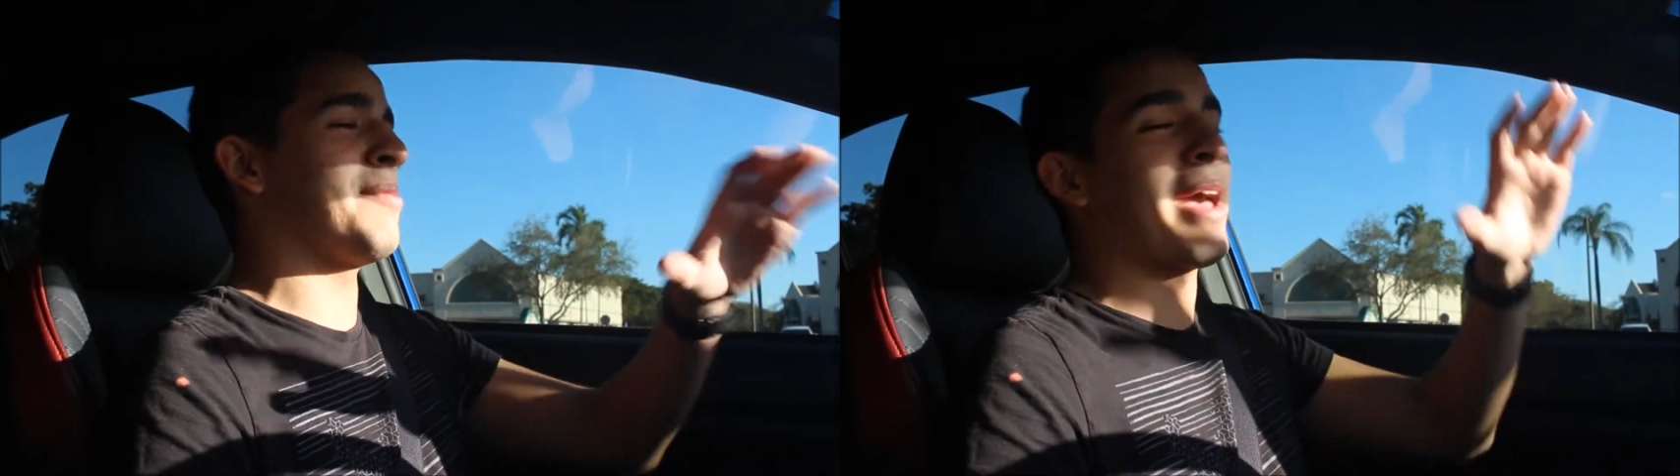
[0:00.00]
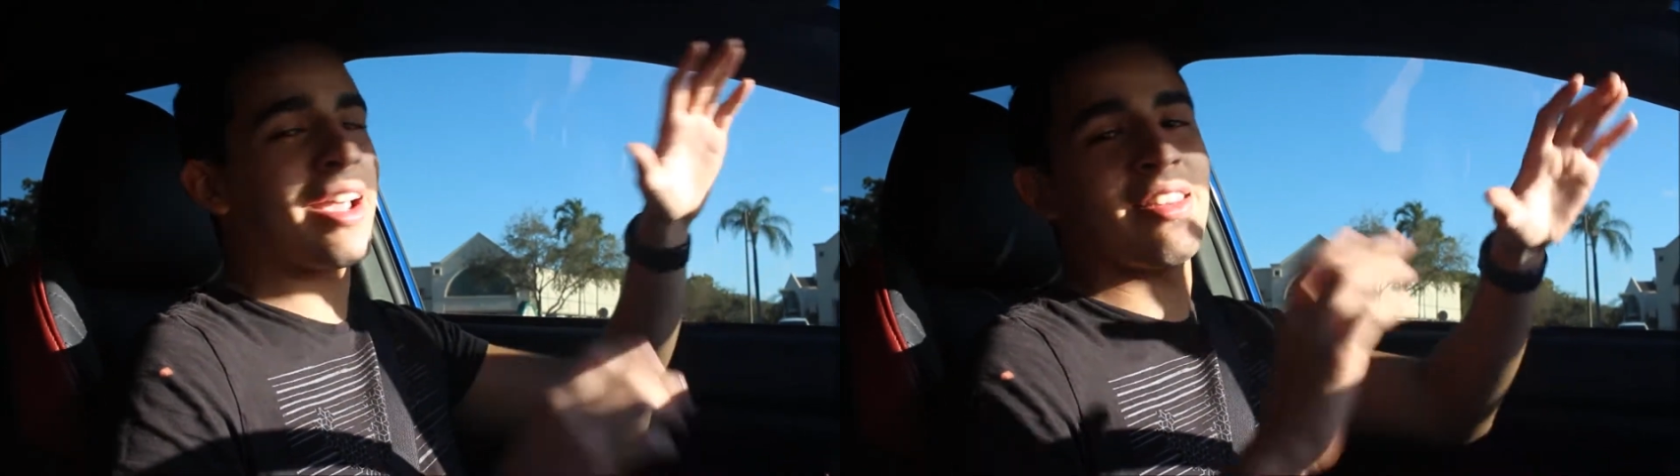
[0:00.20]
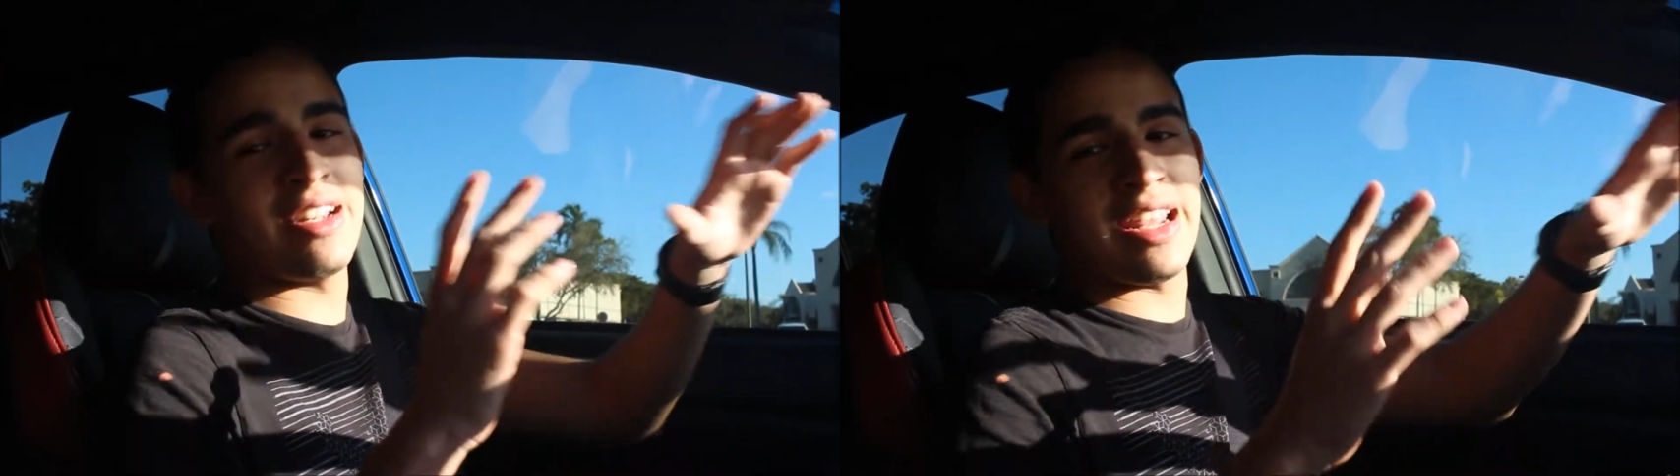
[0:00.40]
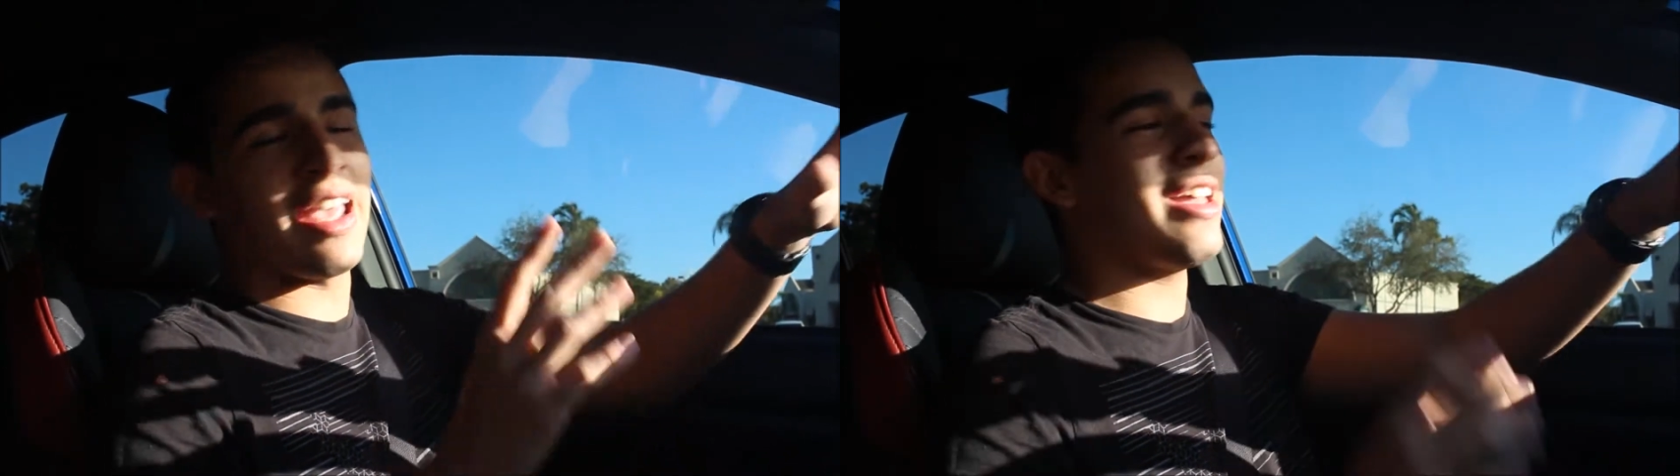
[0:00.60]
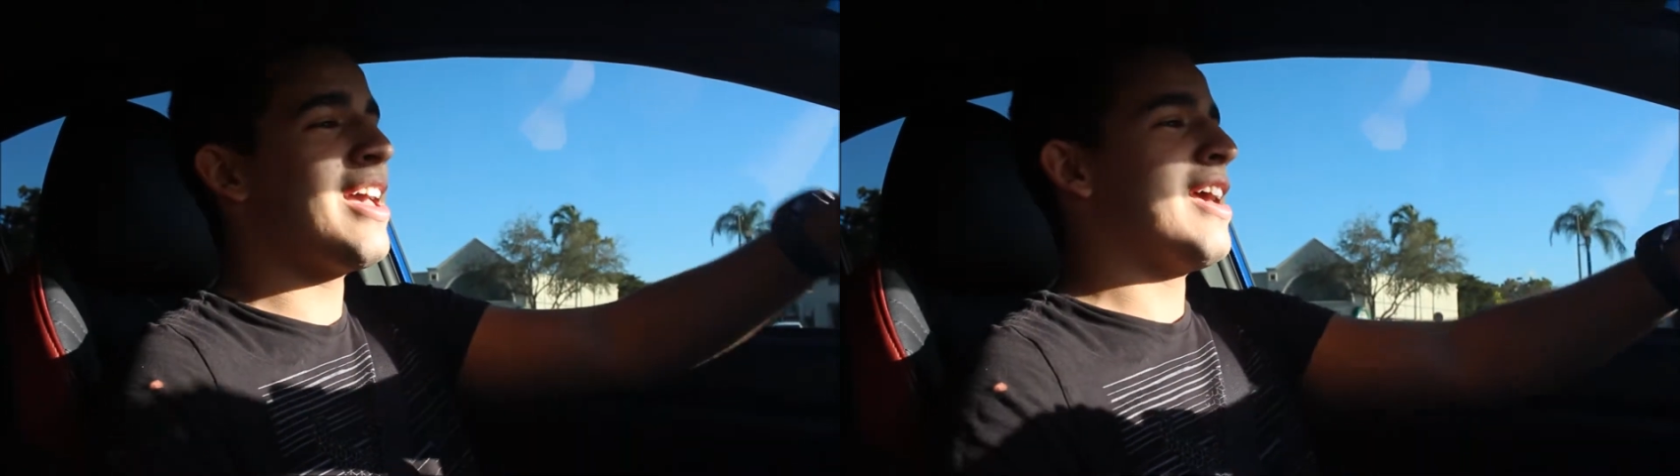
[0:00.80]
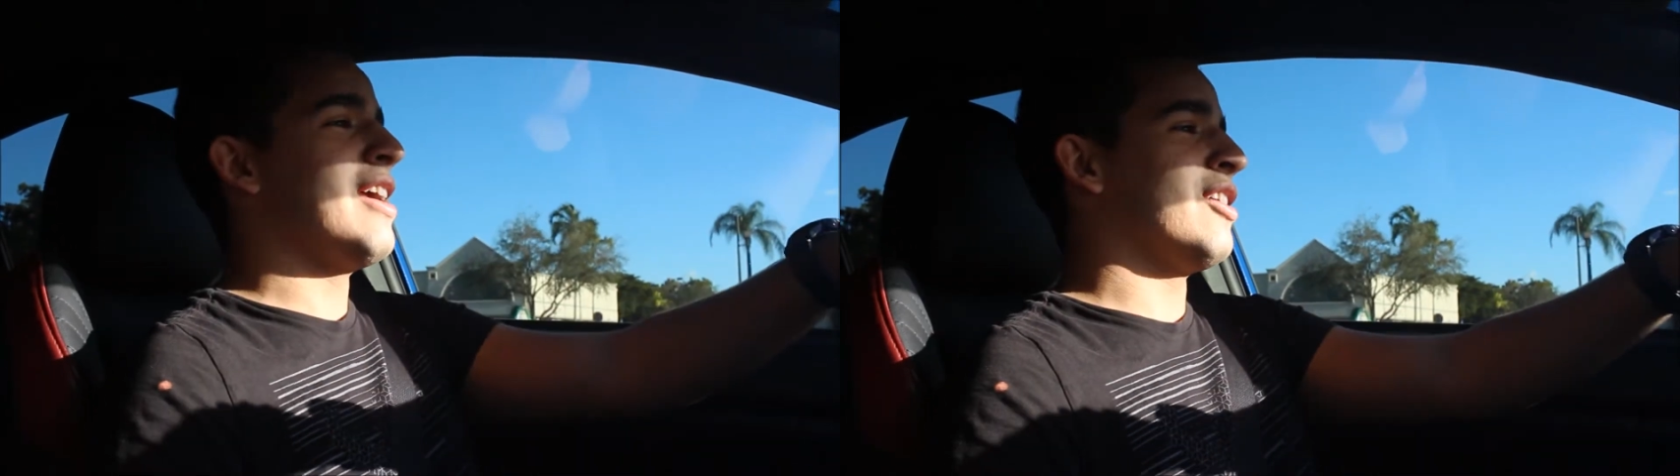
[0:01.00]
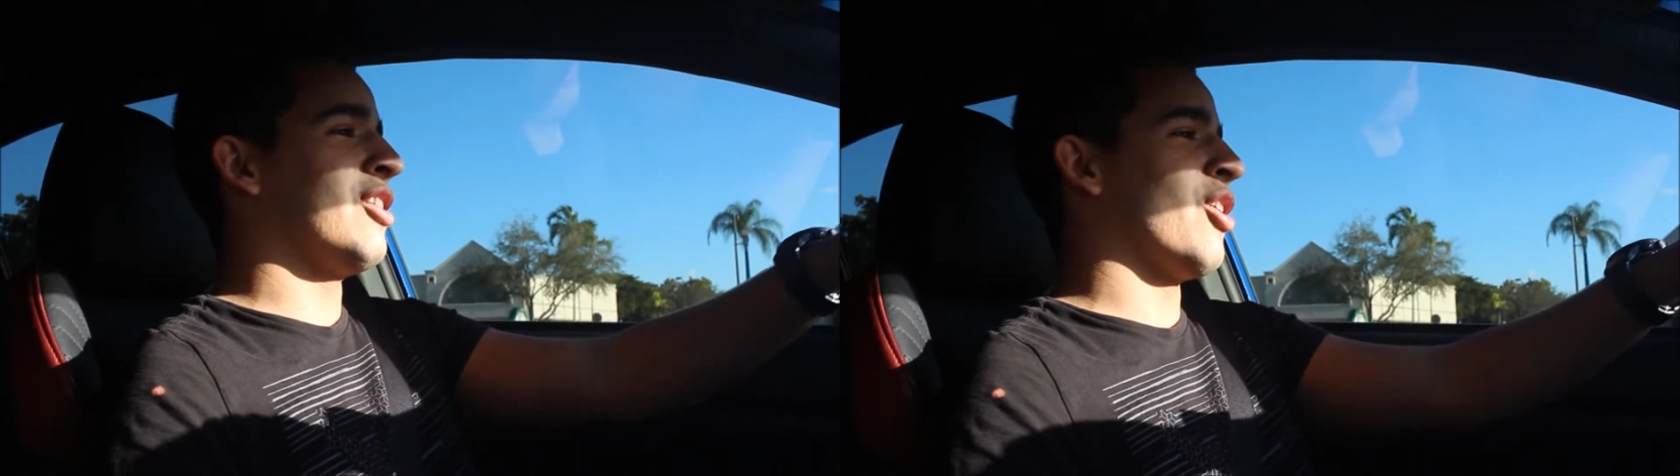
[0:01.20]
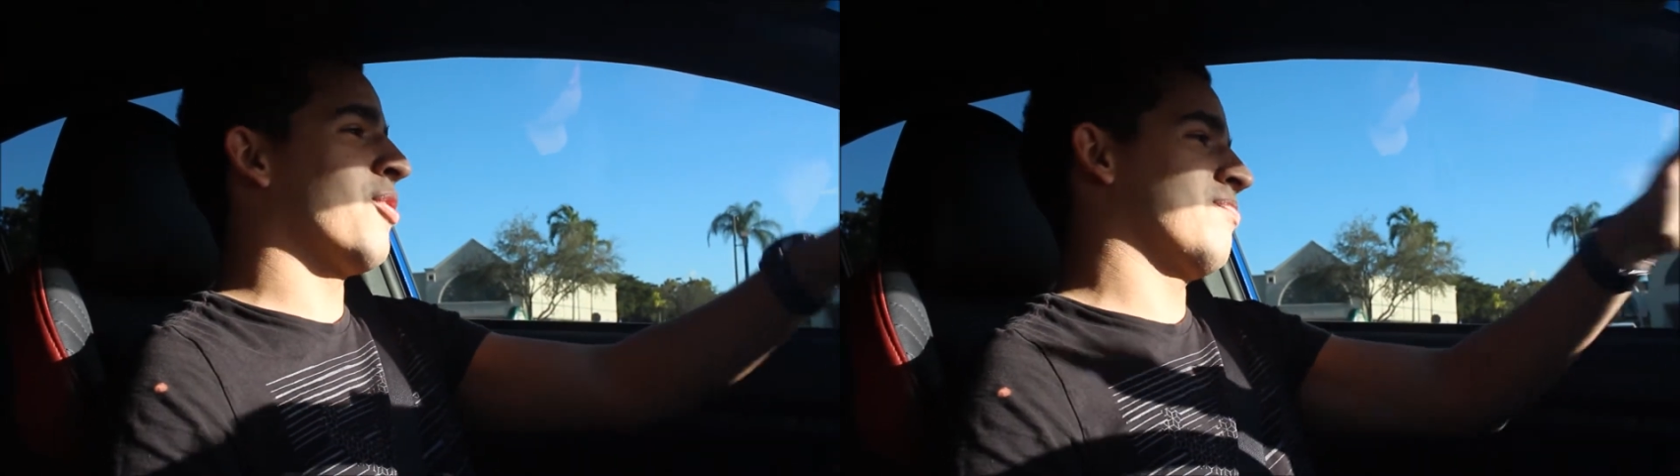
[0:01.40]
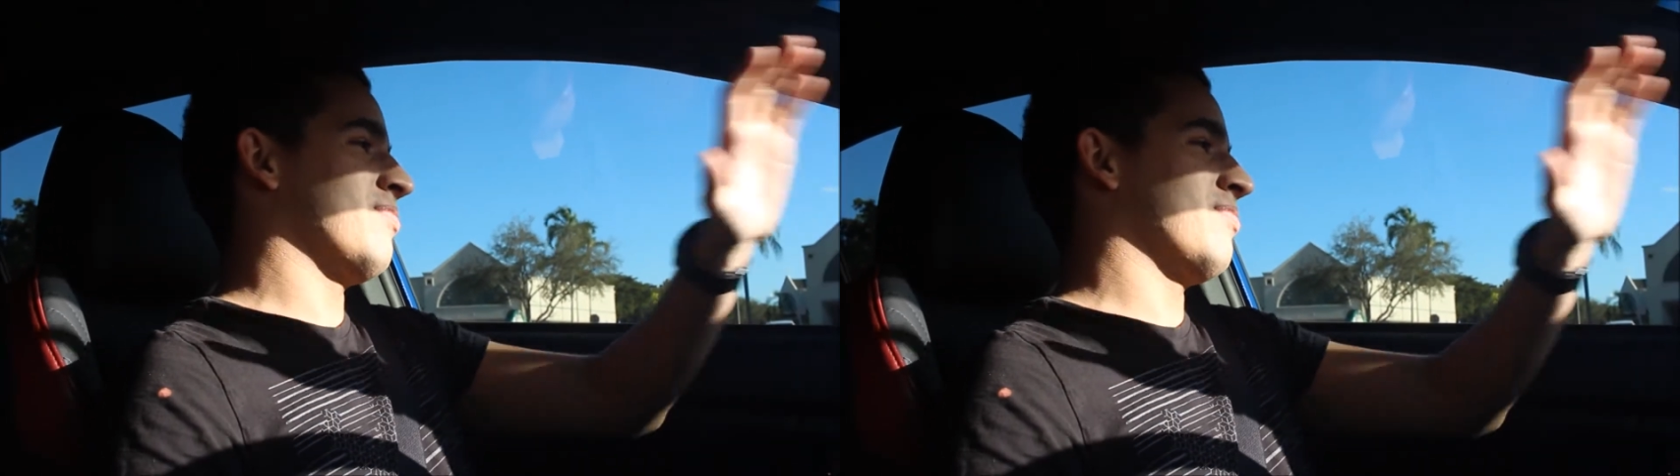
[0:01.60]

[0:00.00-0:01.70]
And back in the day, you know,